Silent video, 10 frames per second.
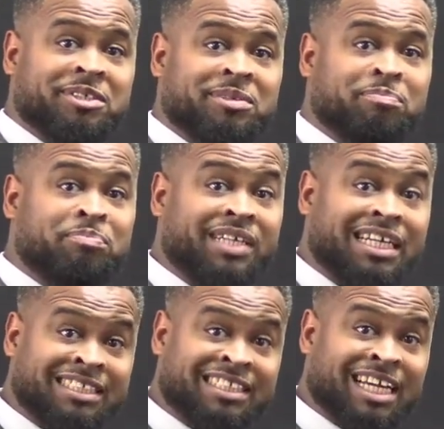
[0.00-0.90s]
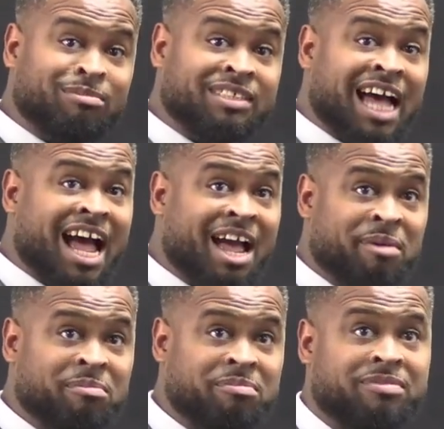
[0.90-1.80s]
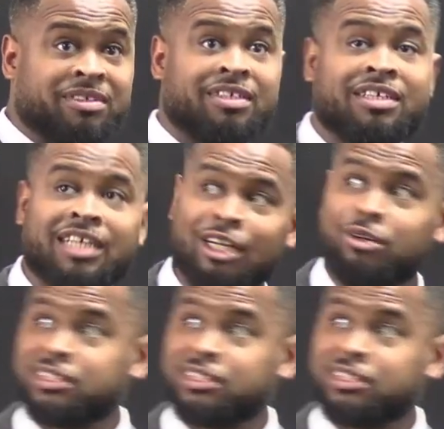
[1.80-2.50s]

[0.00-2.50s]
But at the same time, he looks